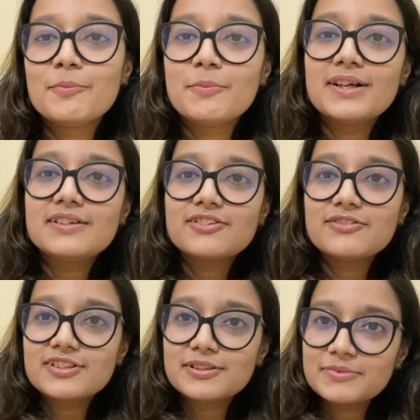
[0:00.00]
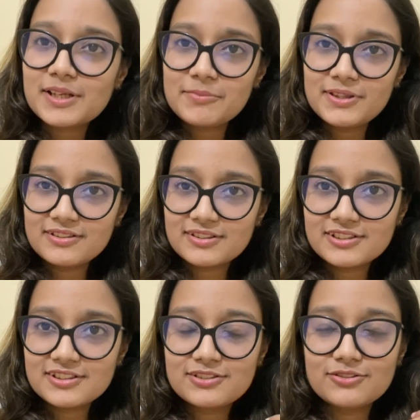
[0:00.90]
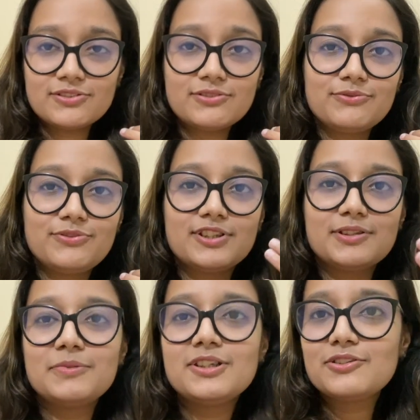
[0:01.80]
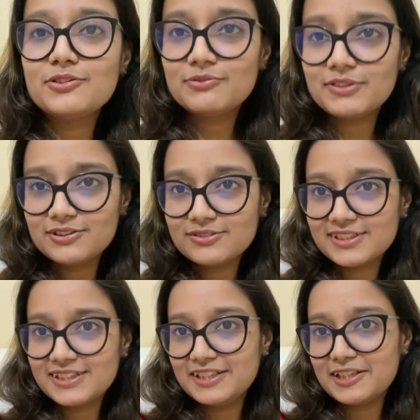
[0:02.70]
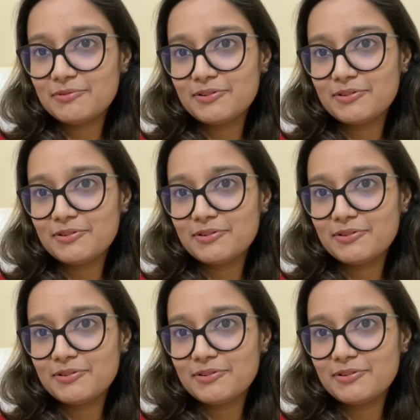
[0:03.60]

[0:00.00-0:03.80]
But, you know, sometimes things are just not visible to you when you see them.